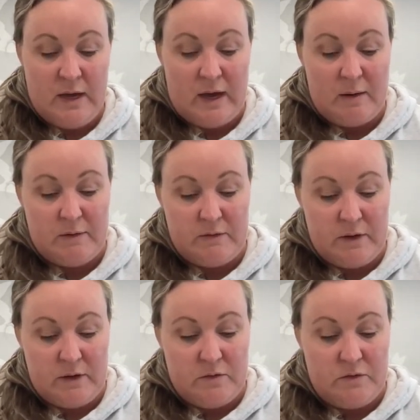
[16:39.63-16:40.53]
However,
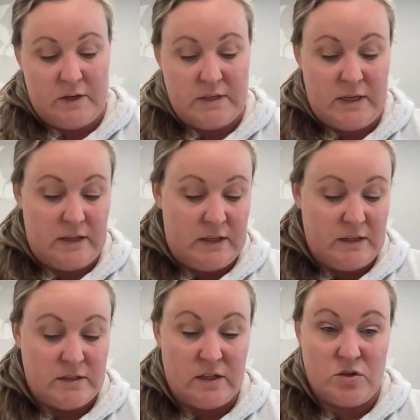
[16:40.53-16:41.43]
you'll find it in
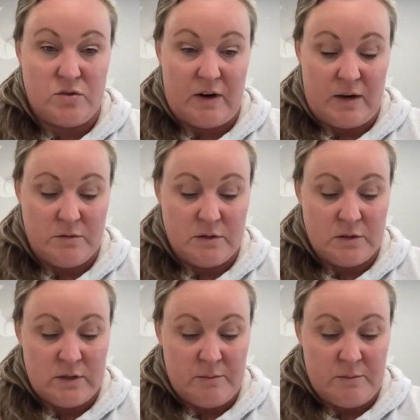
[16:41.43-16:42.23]
things like trout,